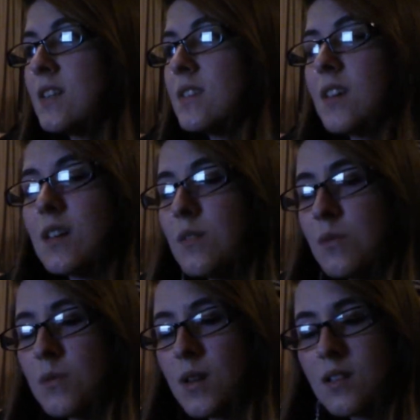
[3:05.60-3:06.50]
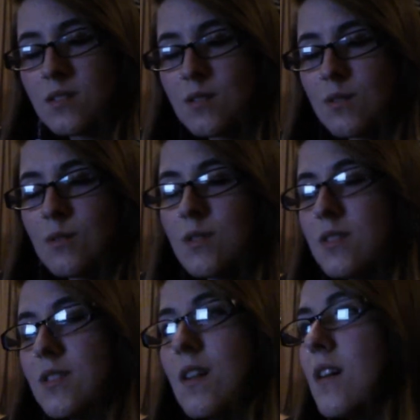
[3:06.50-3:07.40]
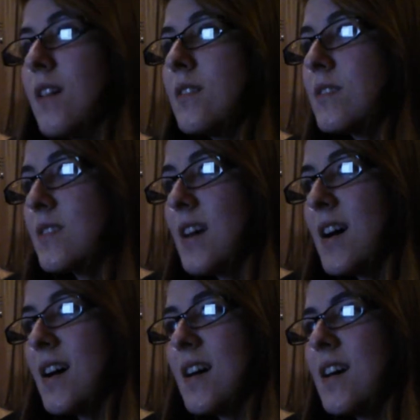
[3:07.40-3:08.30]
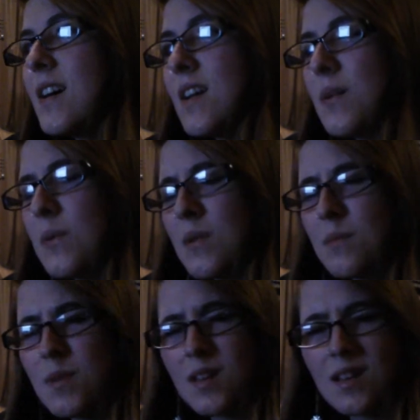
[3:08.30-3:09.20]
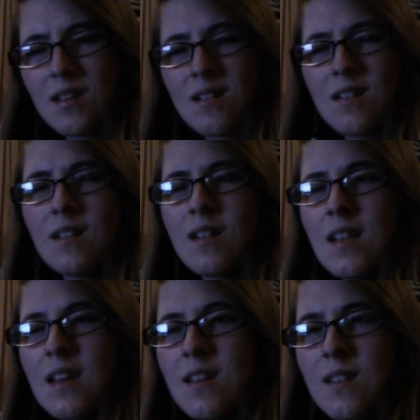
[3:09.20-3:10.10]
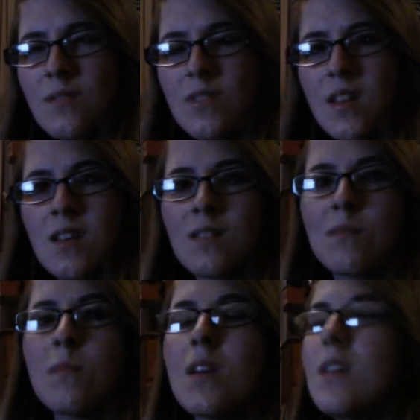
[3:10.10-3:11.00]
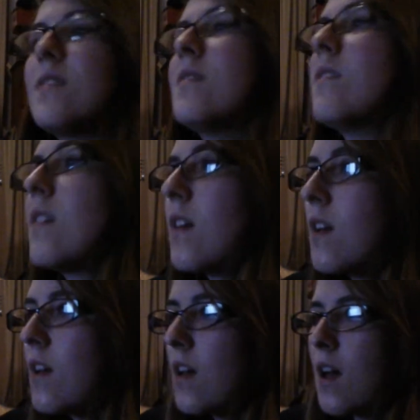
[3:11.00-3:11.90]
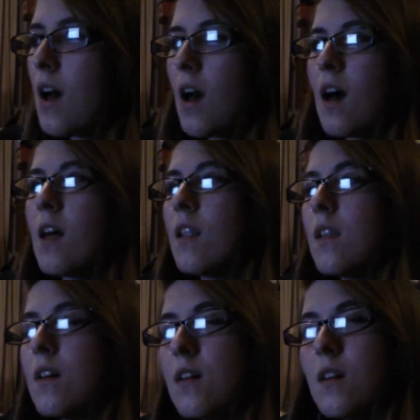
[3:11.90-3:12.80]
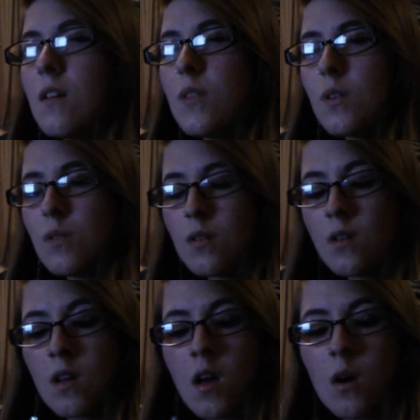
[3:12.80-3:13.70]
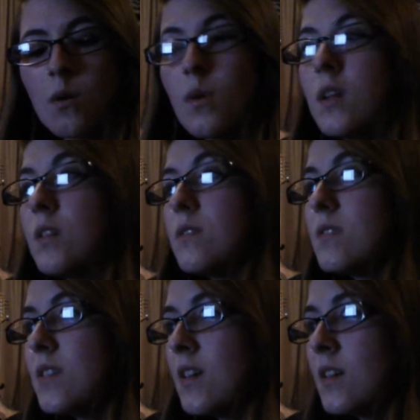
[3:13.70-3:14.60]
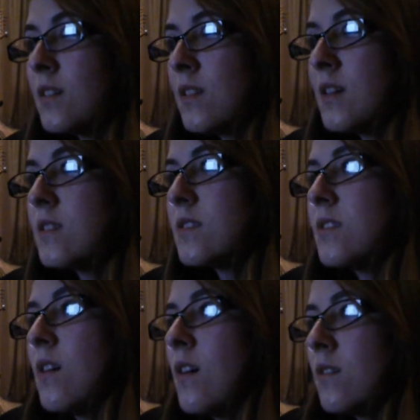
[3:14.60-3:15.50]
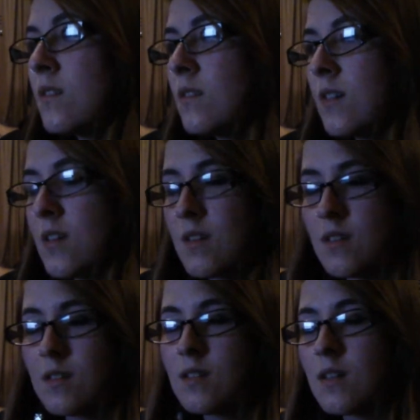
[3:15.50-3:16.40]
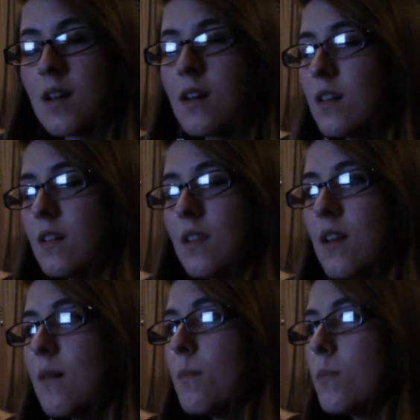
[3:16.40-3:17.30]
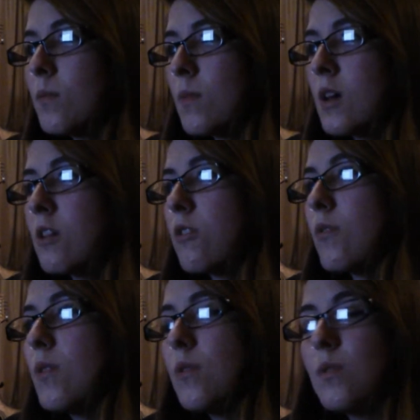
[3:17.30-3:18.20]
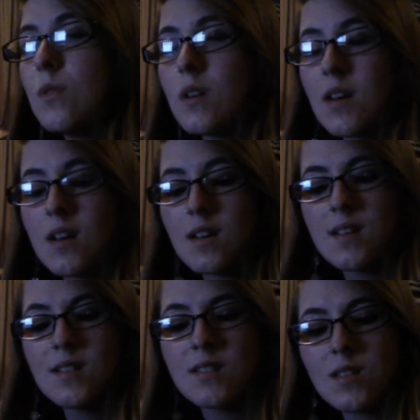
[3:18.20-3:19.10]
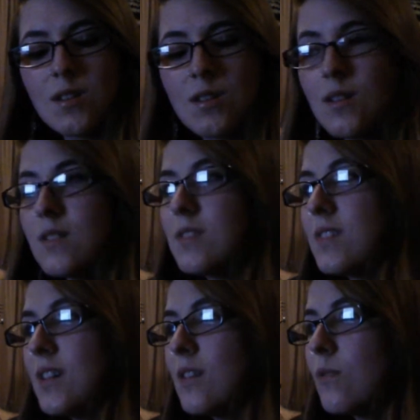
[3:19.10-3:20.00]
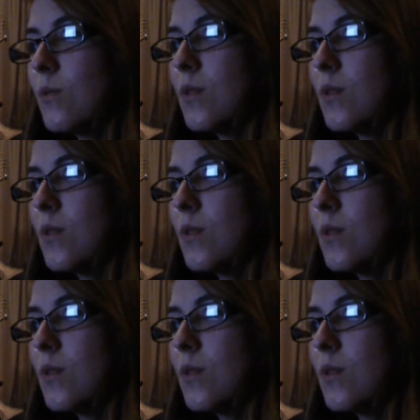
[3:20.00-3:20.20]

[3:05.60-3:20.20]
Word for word: taken away to the dark side. I wanna be your left hand man. I love you when you're singing that song, and I got a lump in my throat cause you're gonna sing the